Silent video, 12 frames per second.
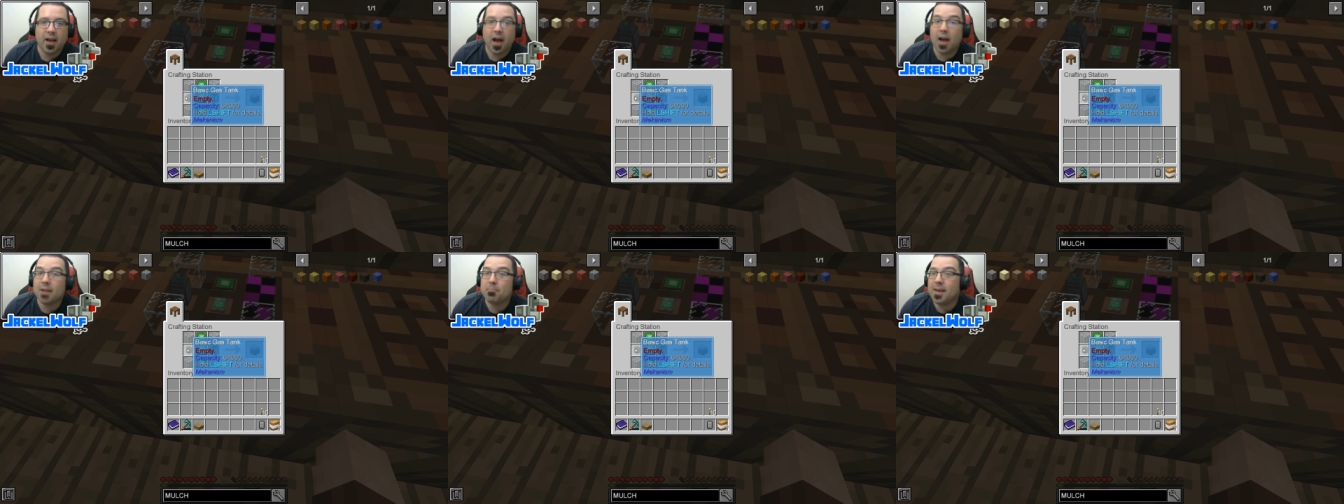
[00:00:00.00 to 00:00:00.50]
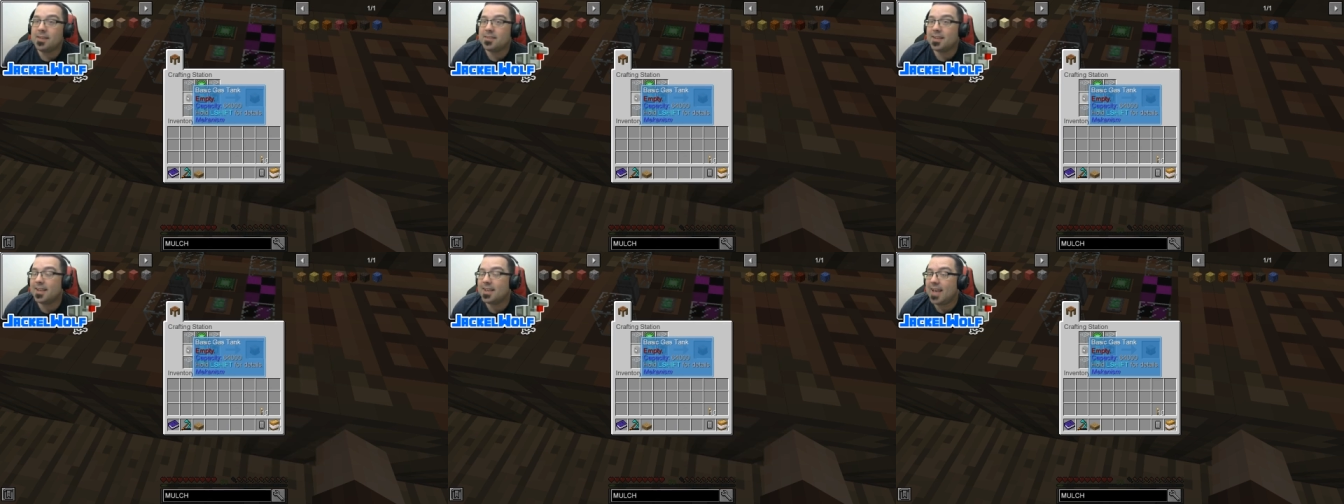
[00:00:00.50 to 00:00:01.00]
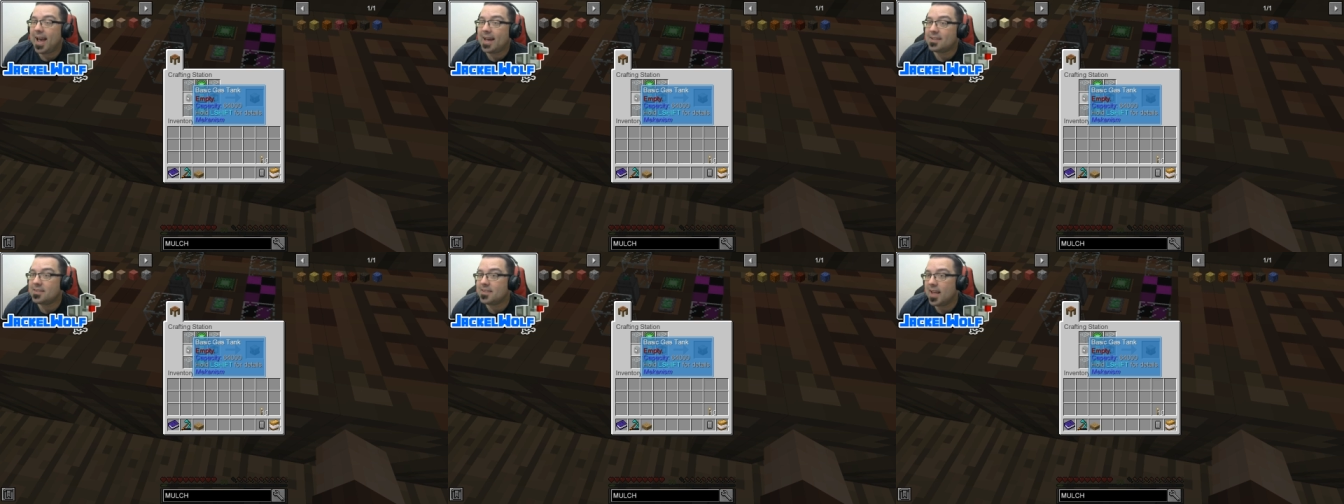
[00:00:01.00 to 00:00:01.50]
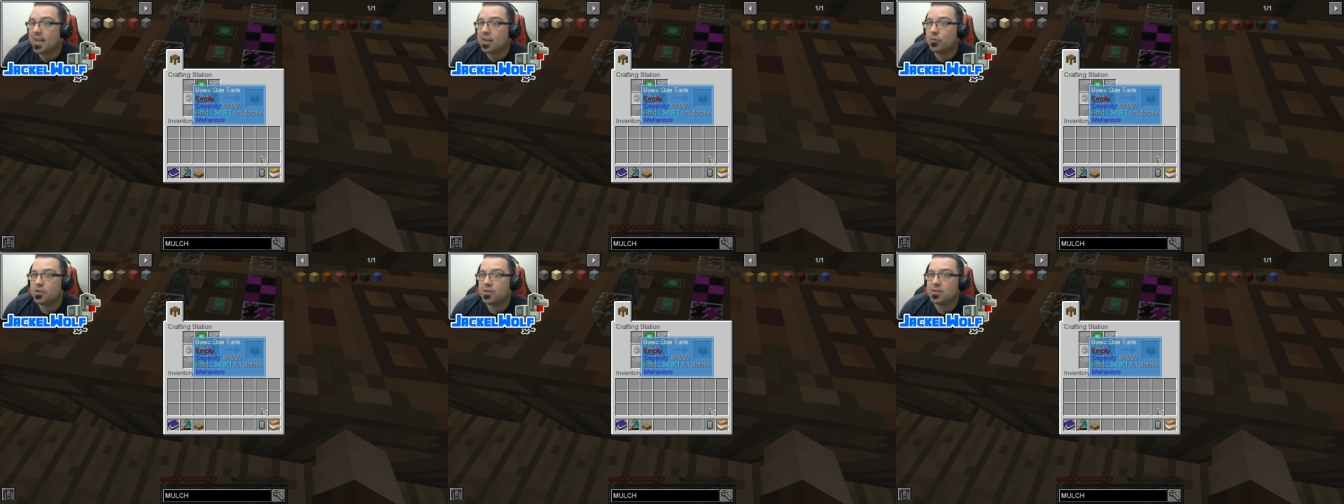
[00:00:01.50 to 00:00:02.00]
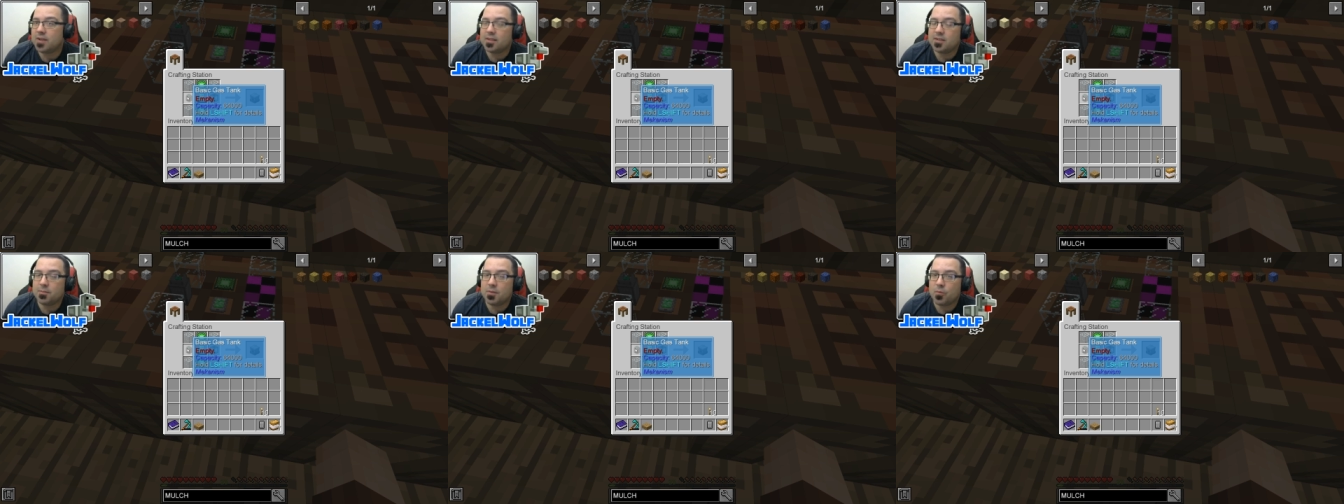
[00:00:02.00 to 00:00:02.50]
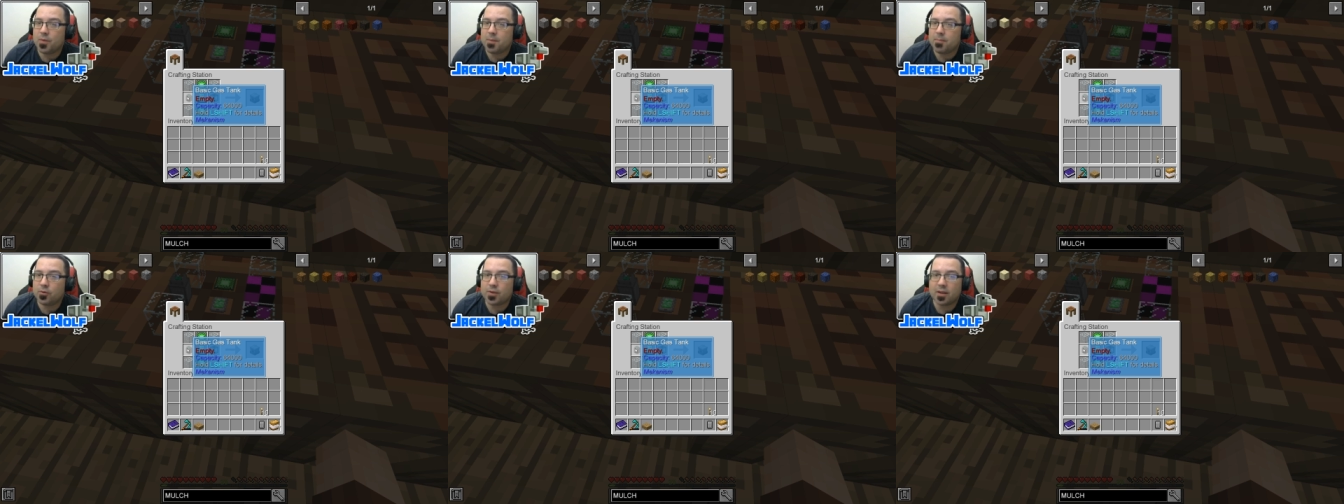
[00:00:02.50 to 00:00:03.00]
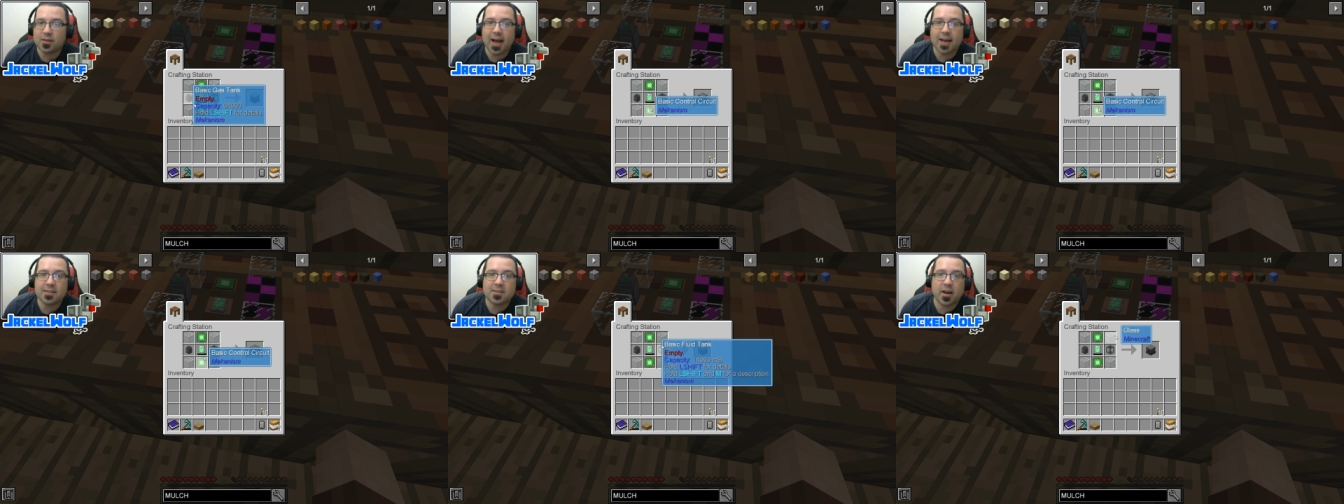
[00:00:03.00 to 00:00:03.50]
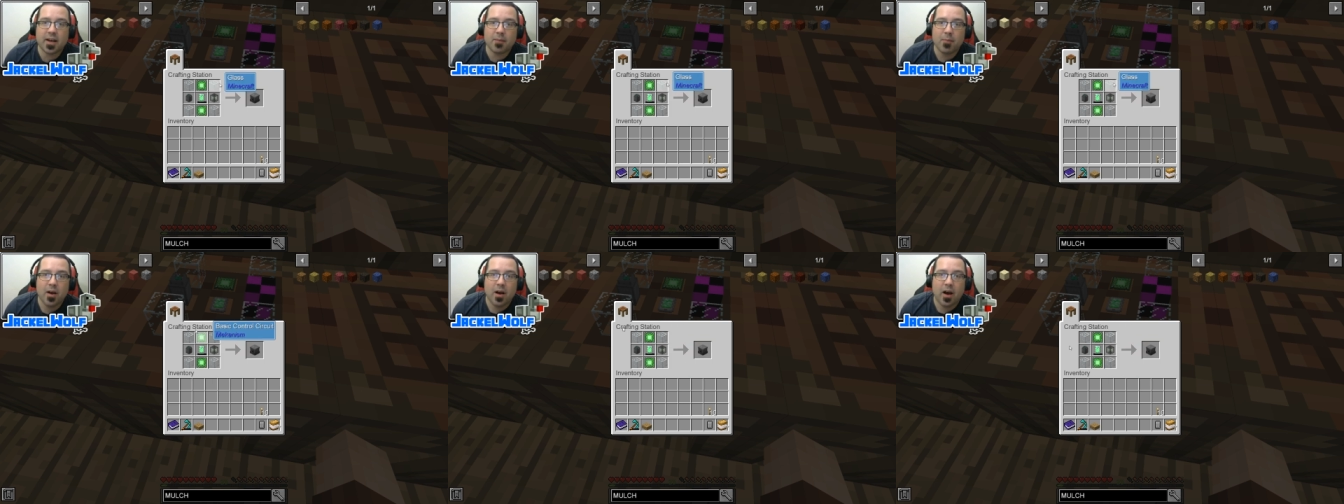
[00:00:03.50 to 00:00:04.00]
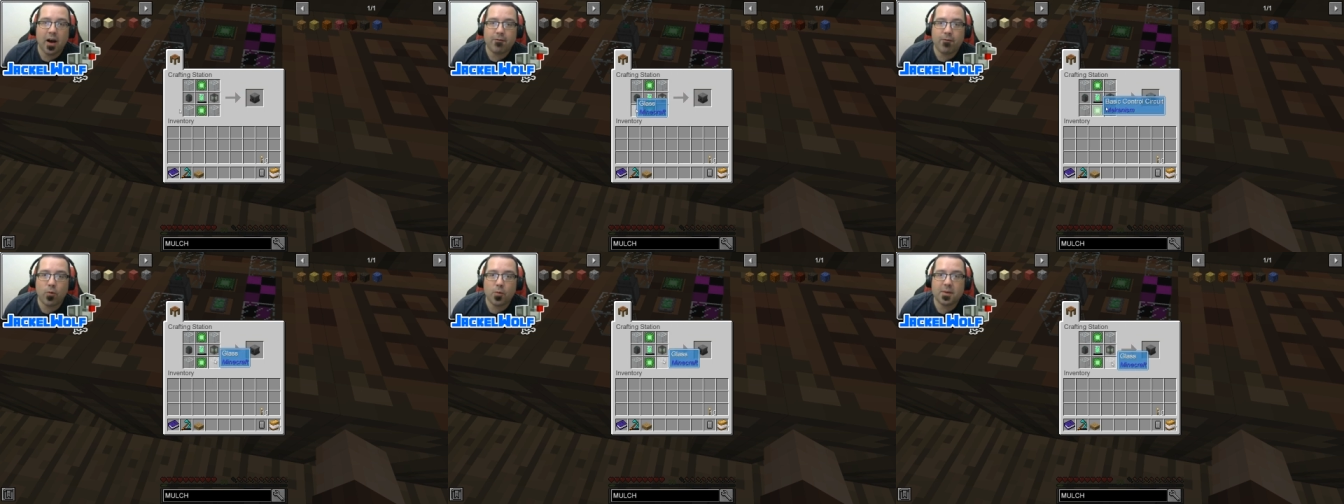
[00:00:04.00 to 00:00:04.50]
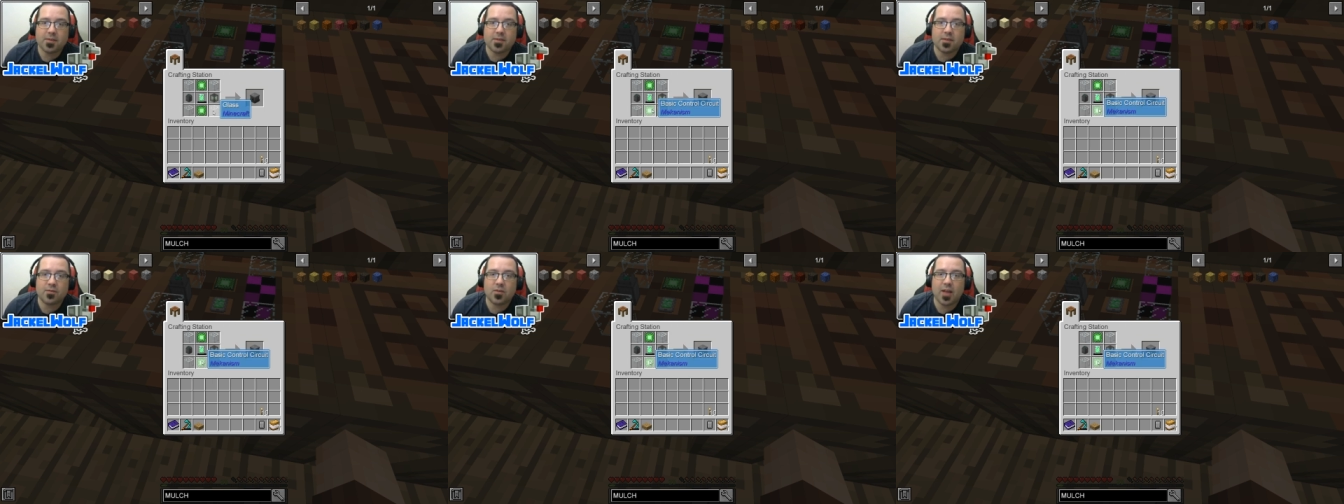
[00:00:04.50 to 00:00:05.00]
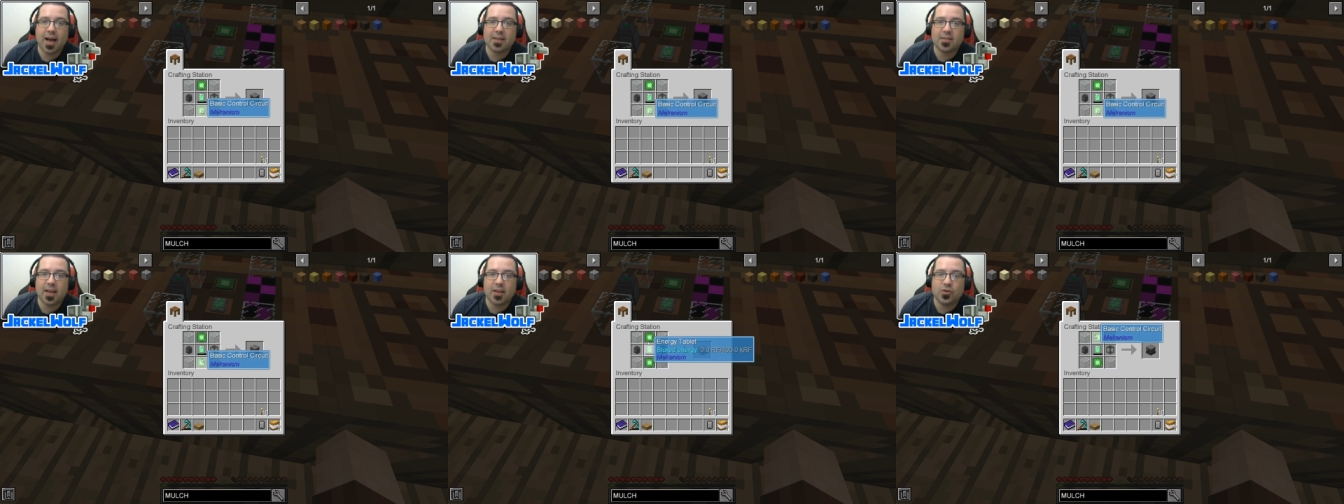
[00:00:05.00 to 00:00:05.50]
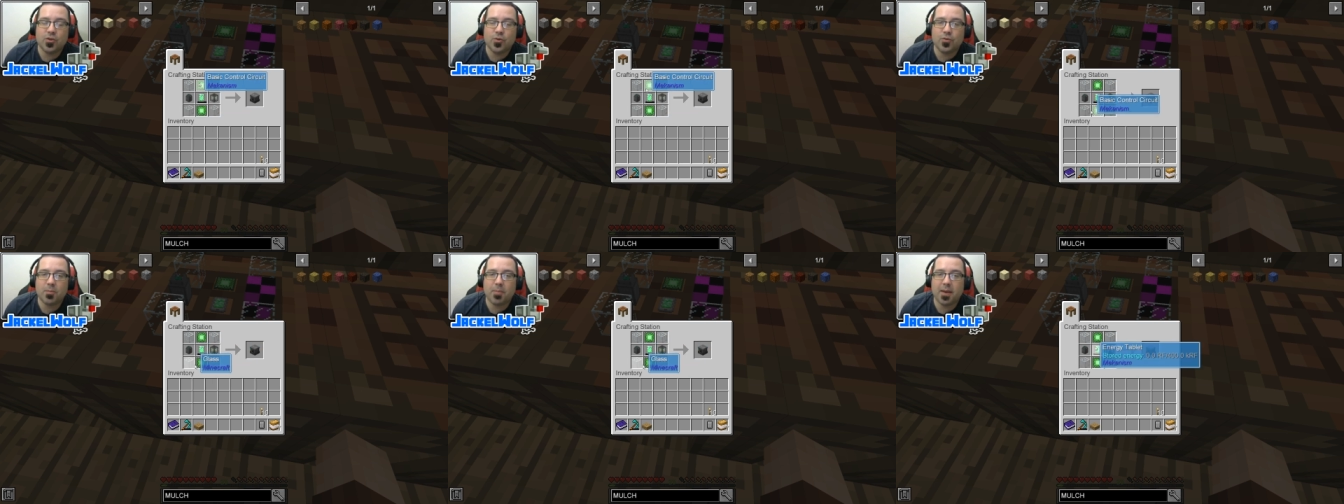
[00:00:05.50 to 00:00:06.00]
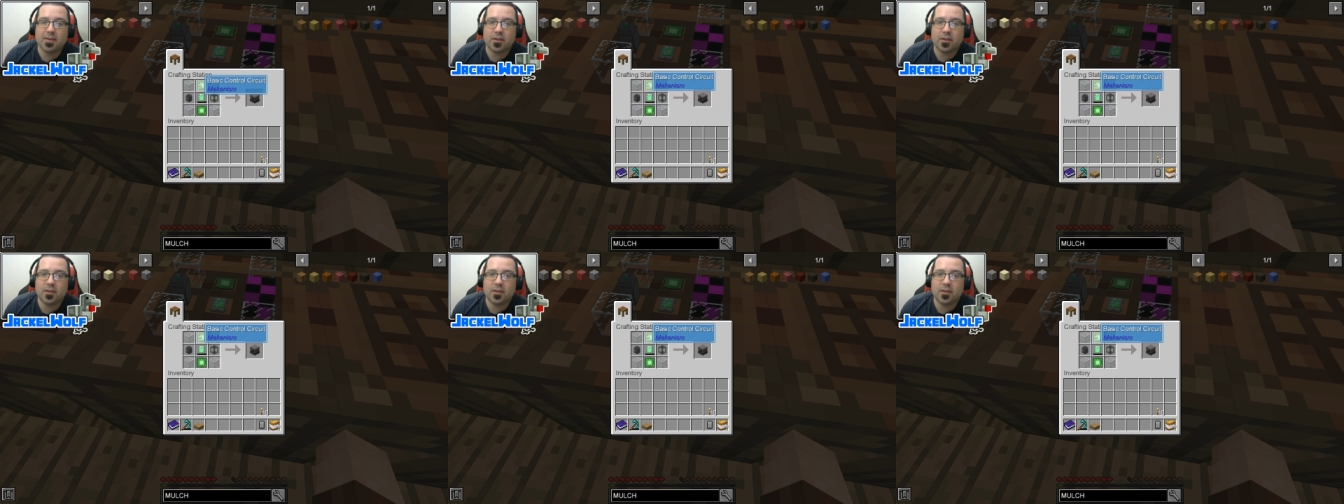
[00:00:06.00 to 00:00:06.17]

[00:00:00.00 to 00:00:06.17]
a basic gas tank, which is uh, something that we built last time, uh, four pieces of glass, and two of the basic